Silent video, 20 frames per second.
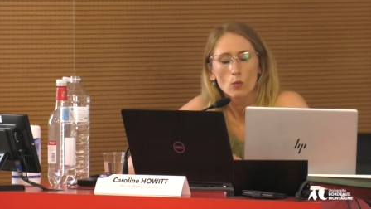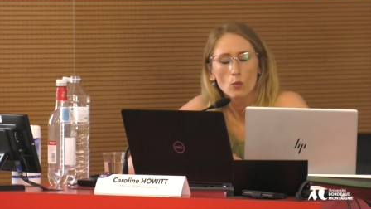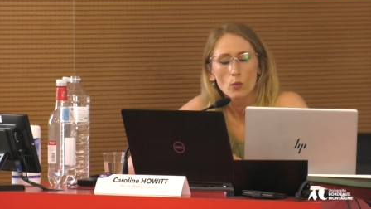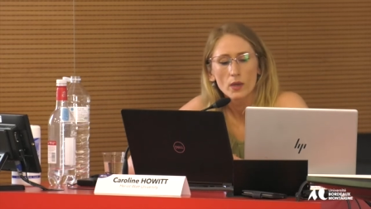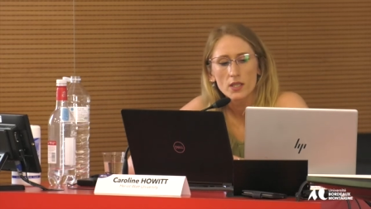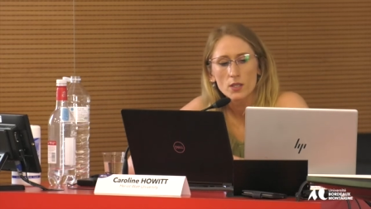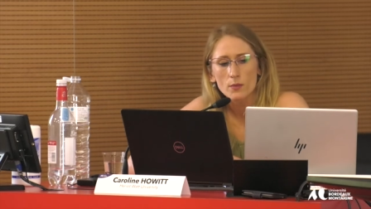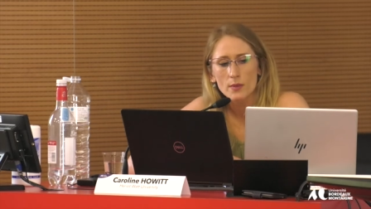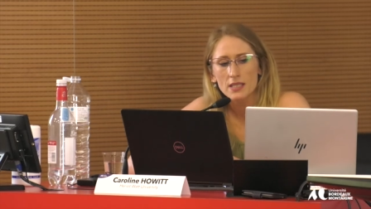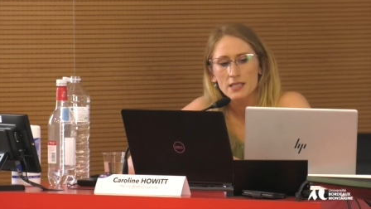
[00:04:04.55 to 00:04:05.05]

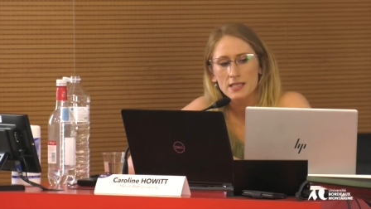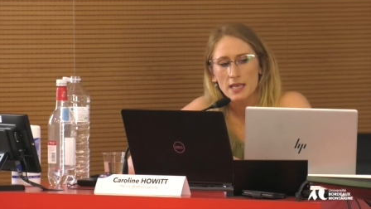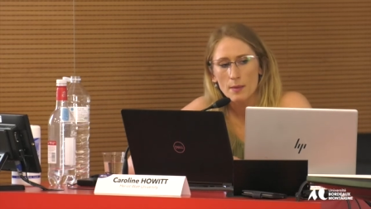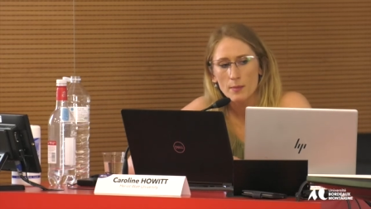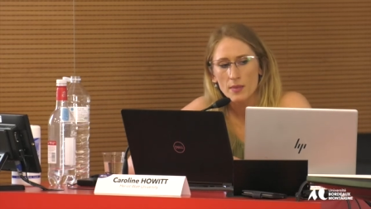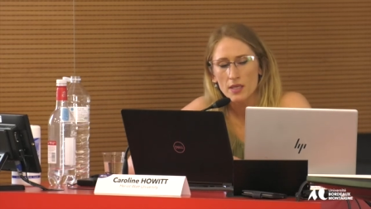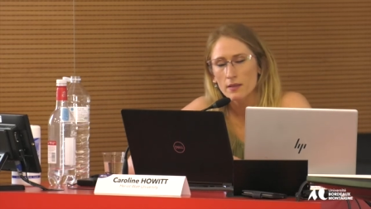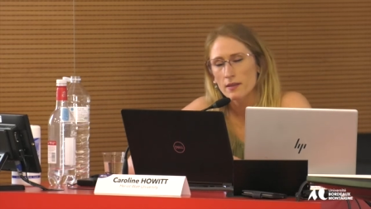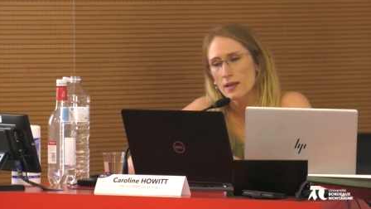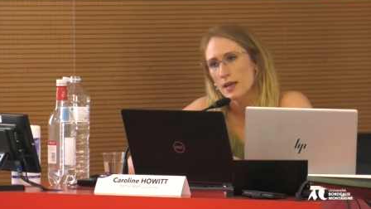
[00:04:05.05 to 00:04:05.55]
When you
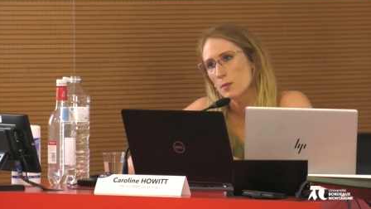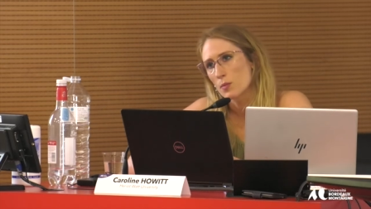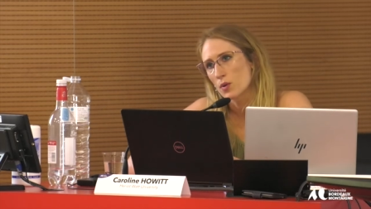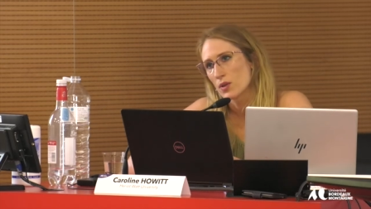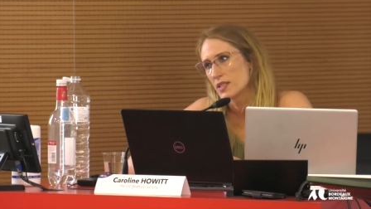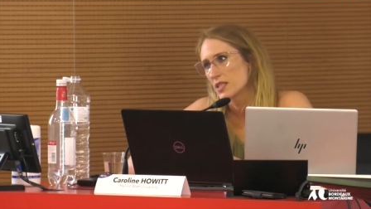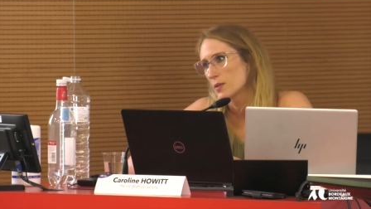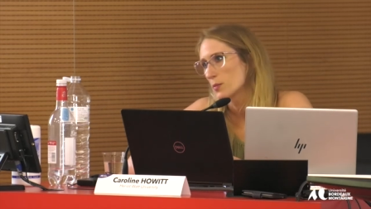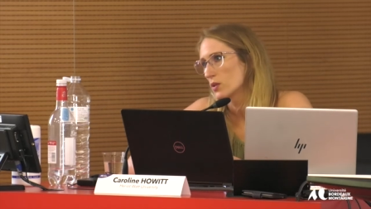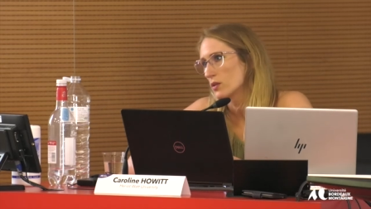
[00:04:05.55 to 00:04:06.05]
examine that
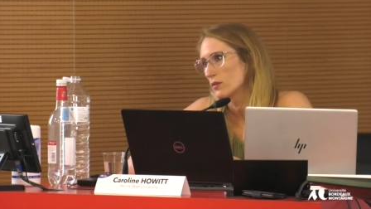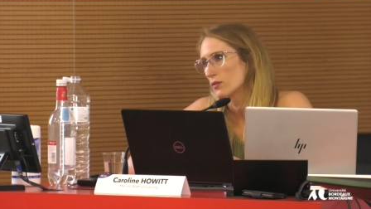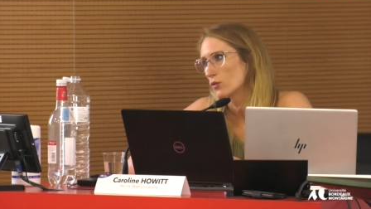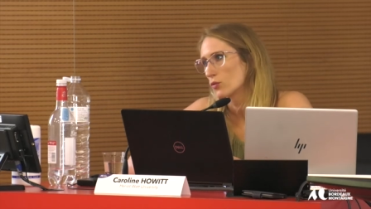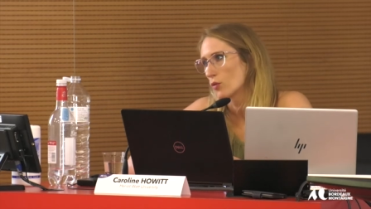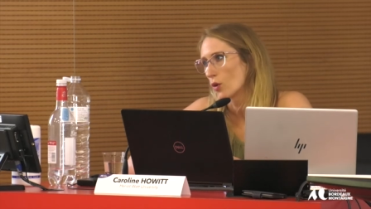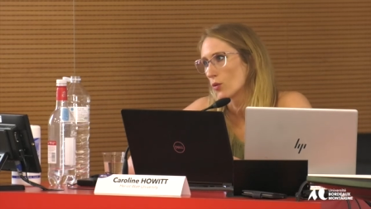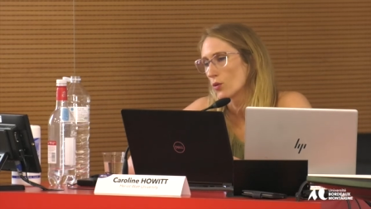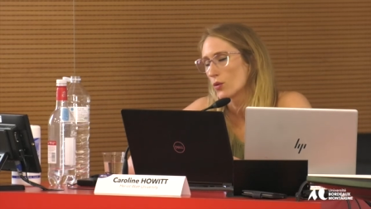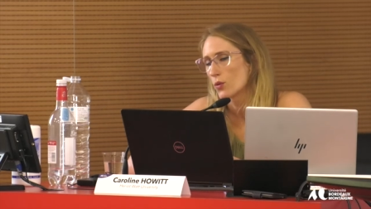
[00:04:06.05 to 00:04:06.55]
principle of
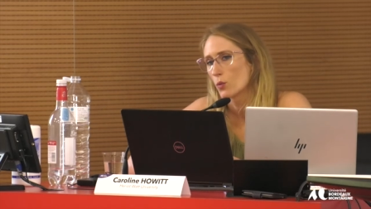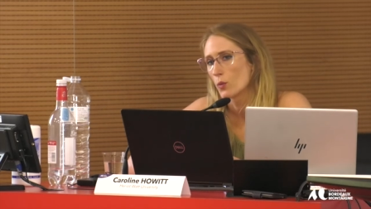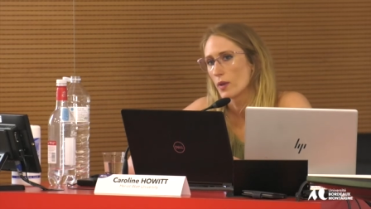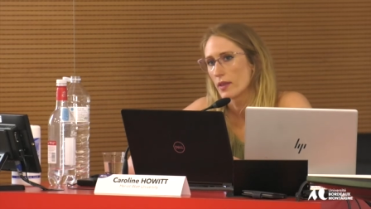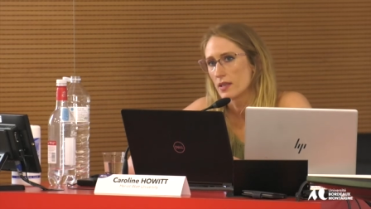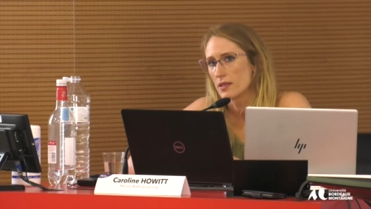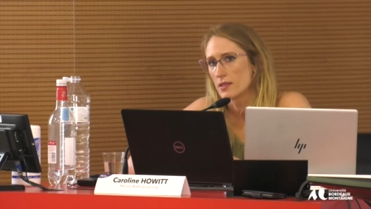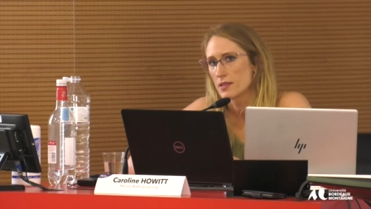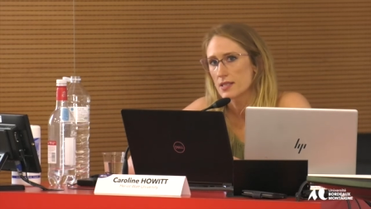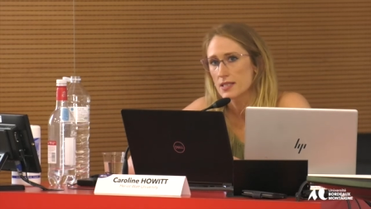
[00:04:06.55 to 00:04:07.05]
growth
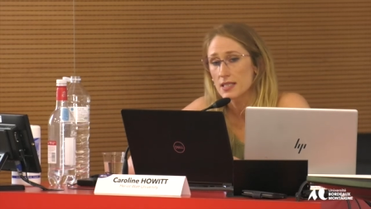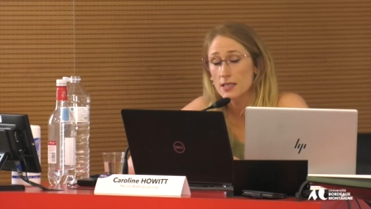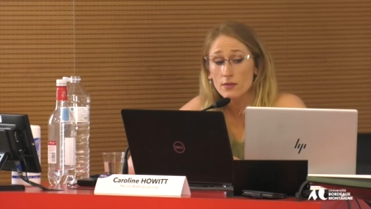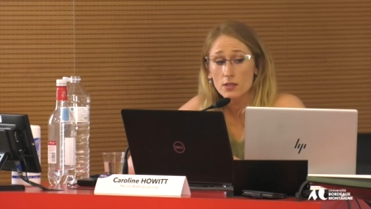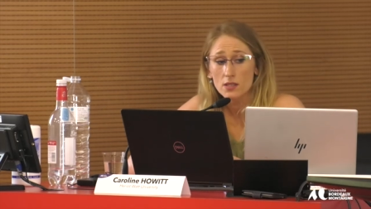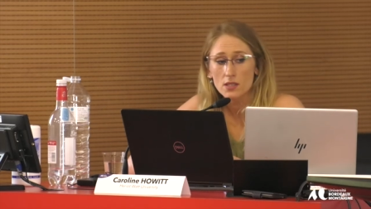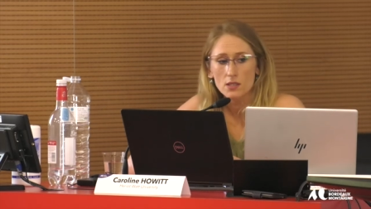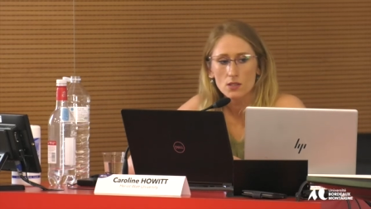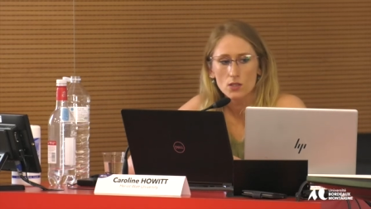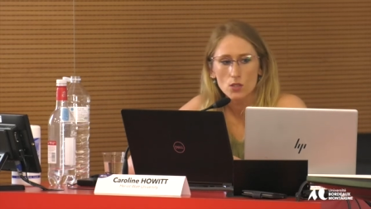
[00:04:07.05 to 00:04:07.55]
within
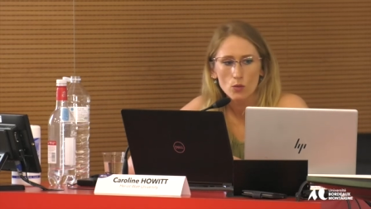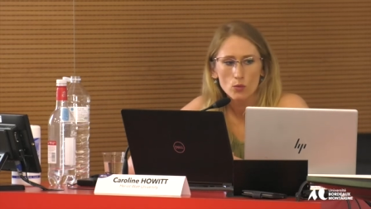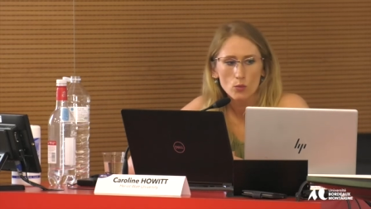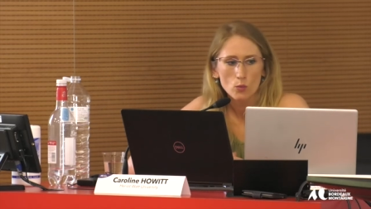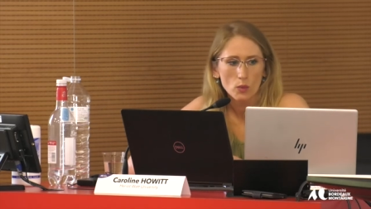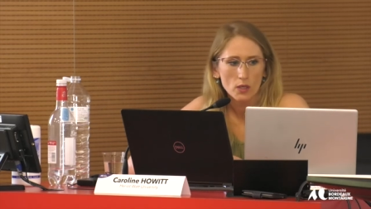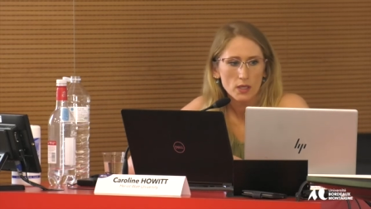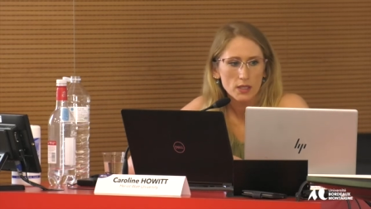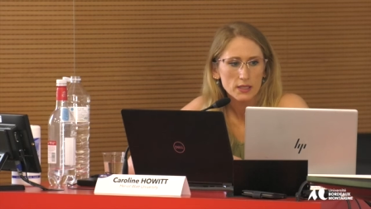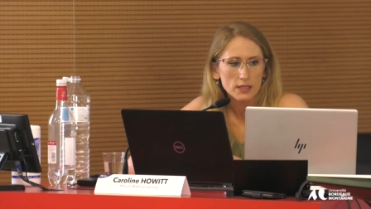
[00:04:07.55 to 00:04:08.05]
Stevenson's
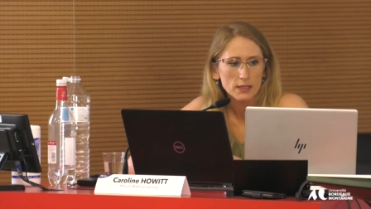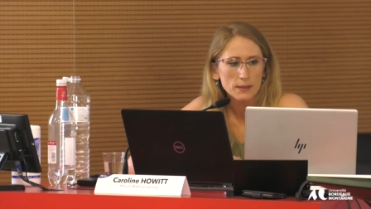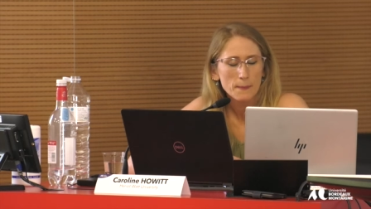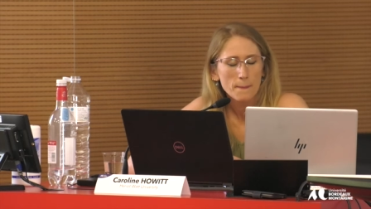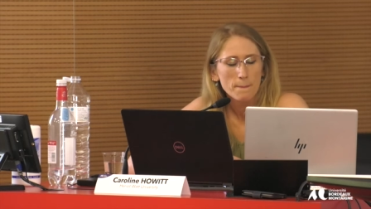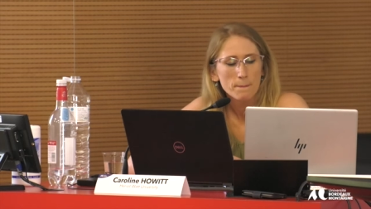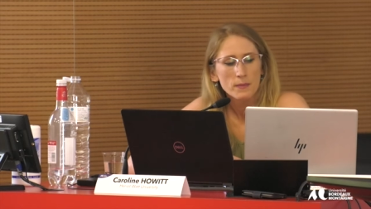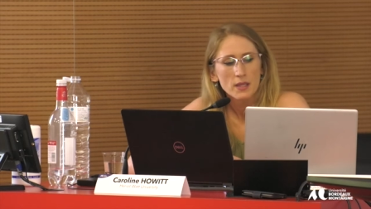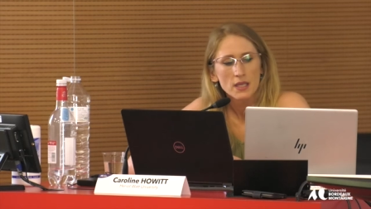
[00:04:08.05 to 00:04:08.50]
own work,